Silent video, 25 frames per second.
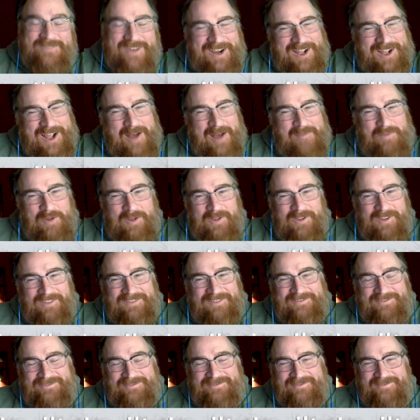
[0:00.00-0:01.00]
had a couple
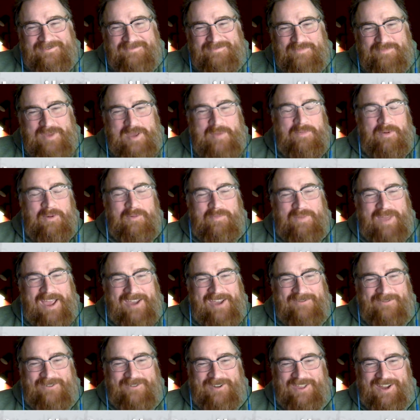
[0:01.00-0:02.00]
people
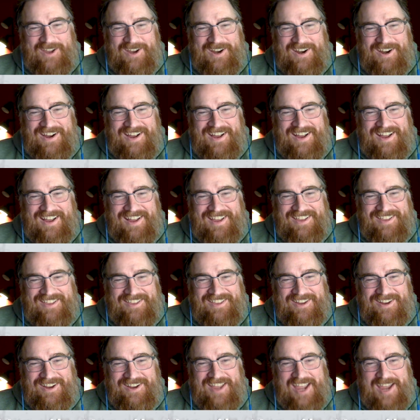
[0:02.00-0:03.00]
pay for
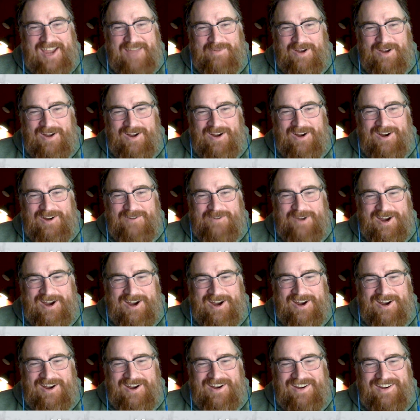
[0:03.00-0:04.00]
their camera
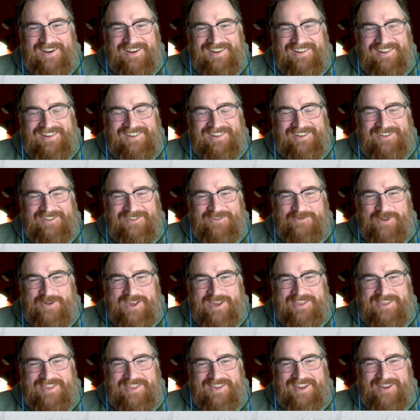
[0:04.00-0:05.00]
hardware
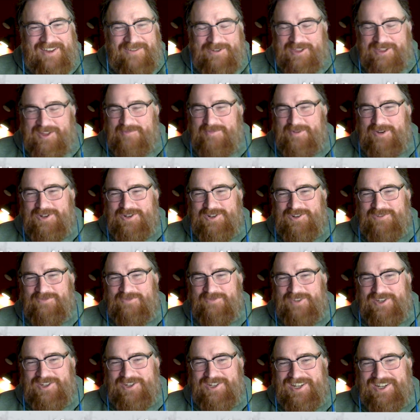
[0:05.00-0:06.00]
with commercial
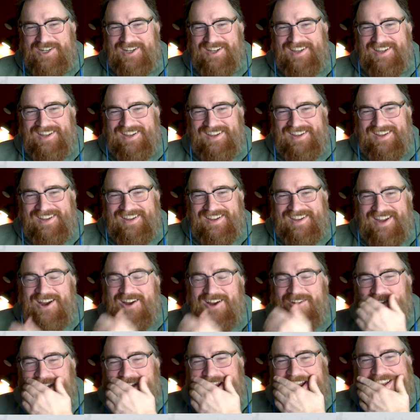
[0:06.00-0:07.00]
fishing.
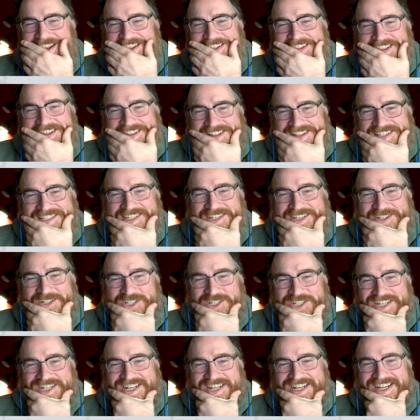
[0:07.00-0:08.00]
Erin Rainey, like that's how
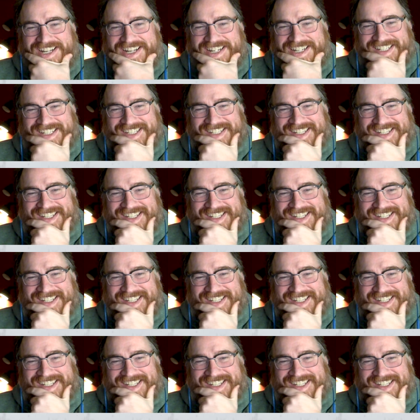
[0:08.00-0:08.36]
she got